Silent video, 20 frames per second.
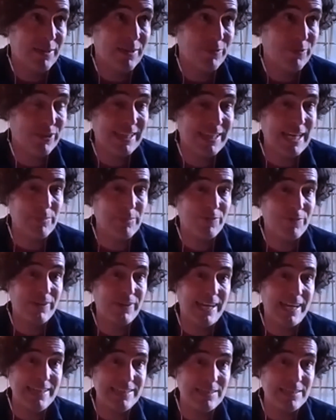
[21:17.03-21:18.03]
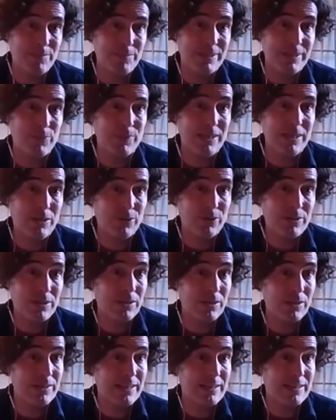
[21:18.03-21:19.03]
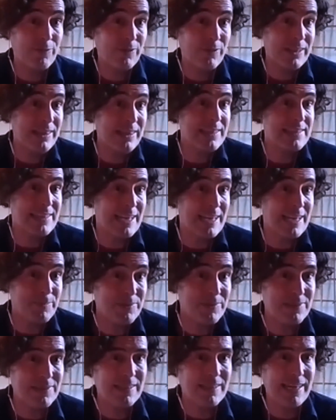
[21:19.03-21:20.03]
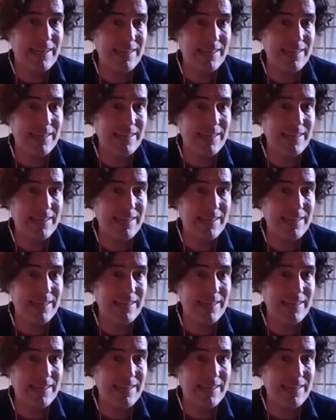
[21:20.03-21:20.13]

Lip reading: For the gamification bit, we looked a lot at fitness apps.